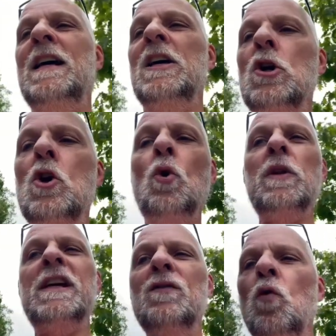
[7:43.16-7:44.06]
You can only
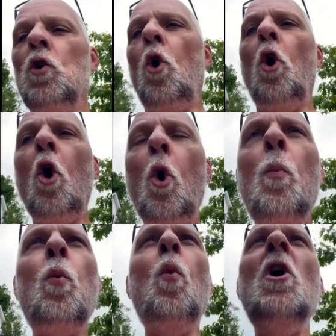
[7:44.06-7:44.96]
give one or
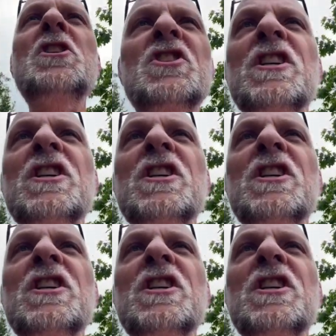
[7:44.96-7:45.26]
hope one is